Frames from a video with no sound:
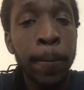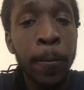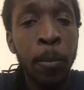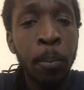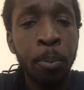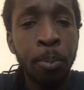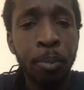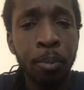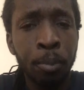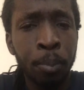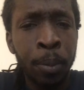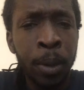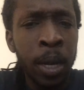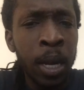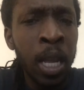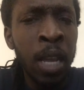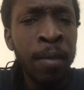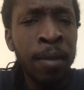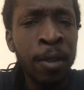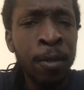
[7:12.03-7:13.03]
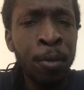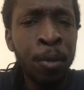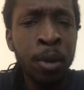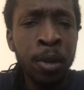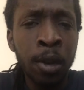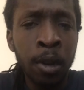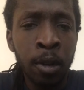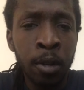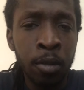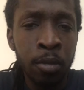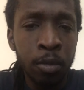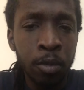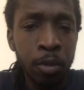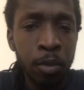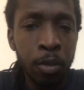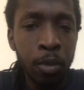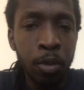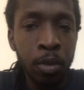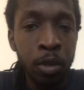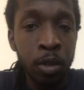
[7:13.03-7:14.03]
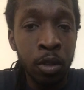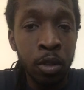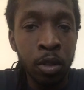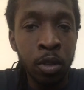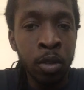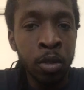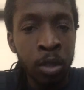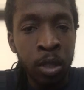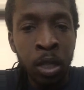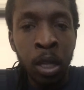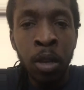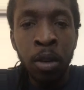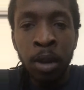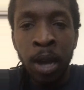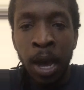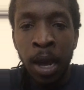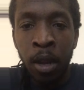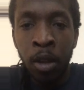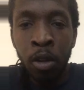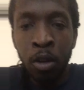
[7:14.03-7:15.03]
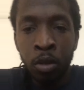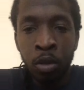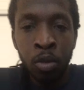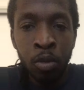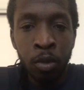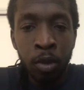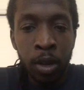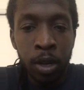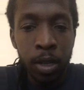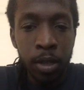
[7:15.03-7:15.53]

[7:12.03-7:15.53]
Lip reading: But even if we don't, you still got to go through us.